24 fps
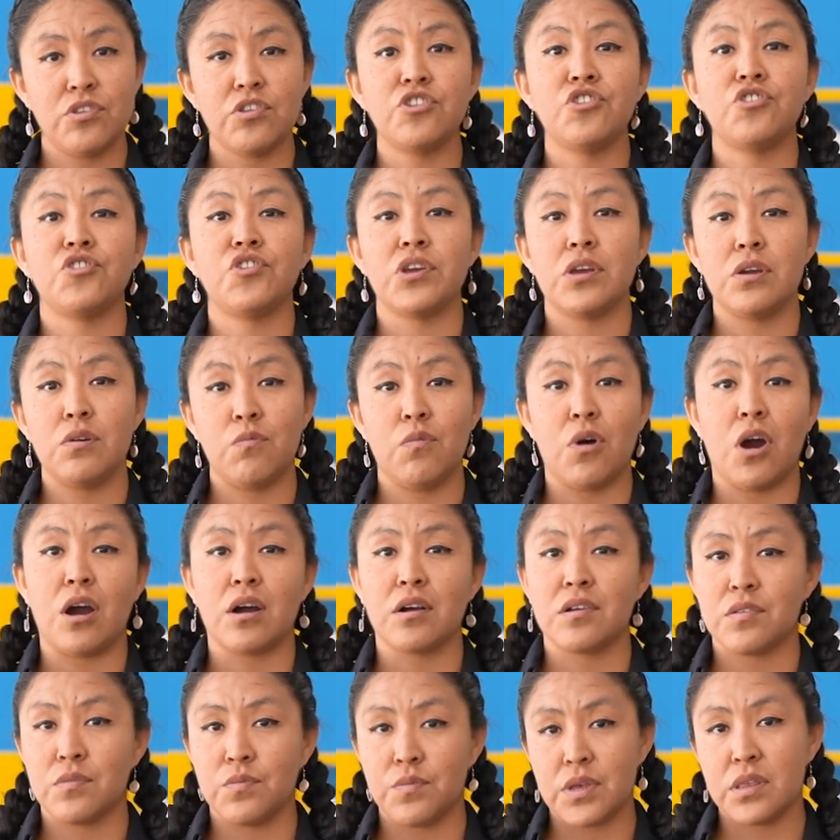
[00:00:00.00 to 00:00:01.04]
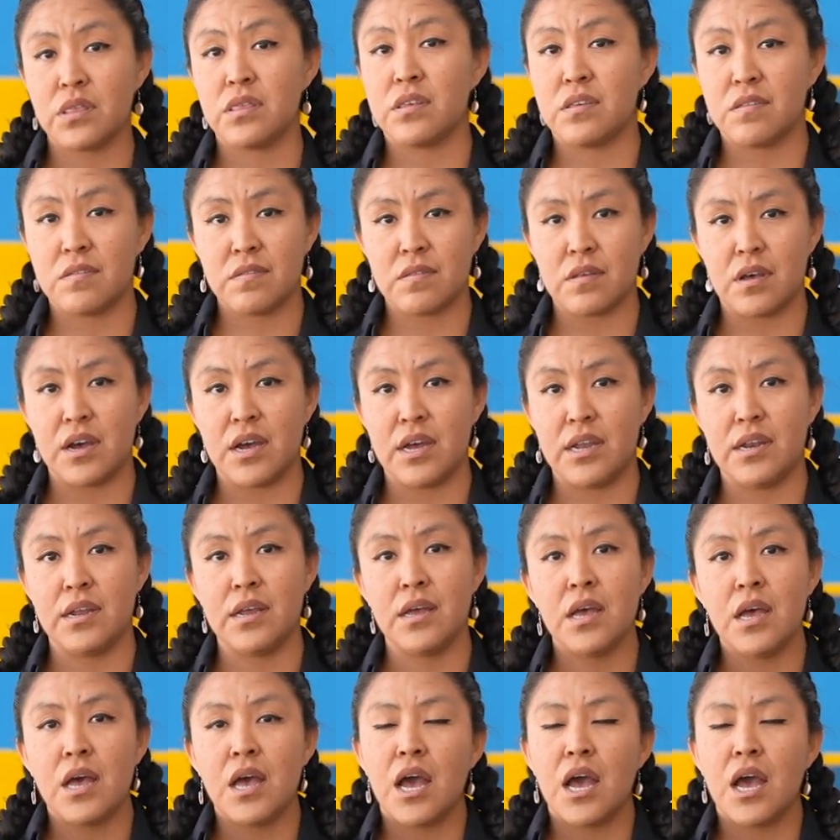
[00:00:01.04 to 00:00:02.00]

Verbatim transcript: She walks with the sun